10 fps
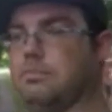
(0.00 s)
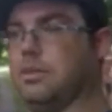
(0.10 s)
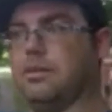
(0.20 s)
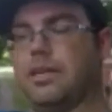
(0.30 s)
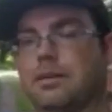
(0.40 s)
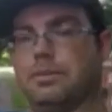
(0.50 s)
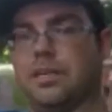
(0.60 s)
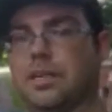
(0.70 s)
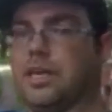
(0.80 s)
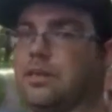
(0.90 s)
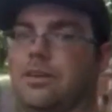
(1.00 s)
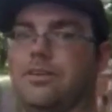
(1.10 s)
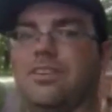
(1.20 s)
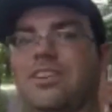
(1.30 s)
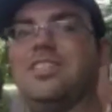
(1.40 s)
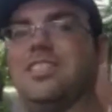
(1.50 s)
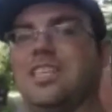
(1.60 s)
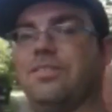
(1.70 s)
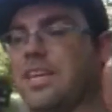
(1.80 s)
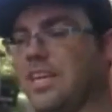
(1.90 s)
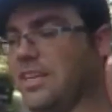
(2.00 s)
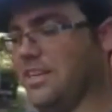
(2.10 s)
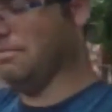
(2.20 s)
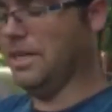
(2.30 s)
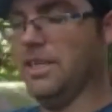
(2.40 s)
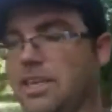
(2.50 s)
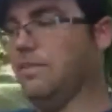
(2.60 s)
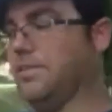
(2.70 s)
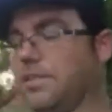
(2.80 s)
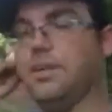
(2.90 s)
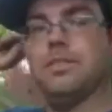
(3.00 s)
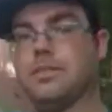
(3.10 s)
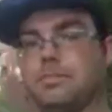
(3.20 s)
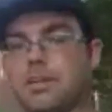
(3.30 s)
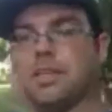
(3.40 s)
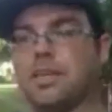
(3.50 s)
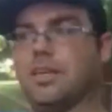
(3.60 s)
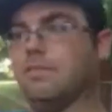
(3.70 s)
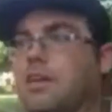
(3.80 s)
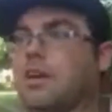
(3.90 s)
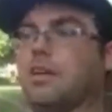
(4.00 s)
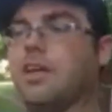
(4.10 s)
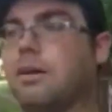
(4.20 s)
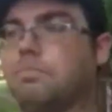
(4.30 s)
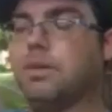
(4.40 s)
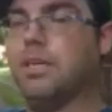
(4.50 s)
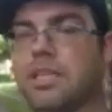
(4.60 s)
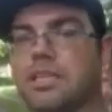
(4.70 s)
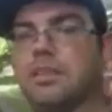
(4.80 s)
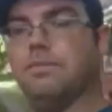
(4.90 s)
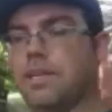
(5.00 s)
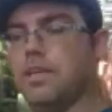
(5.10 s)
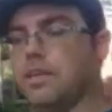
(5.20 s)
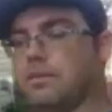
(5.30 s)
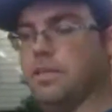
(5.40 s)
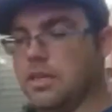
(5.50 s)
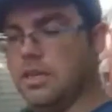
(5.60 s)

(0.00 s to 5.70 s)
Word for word: Put it right up here? I don't know. I'm going to look to see if I can. But yeah, if so, it's going to be right there. If not, I'll put it at the end of the video.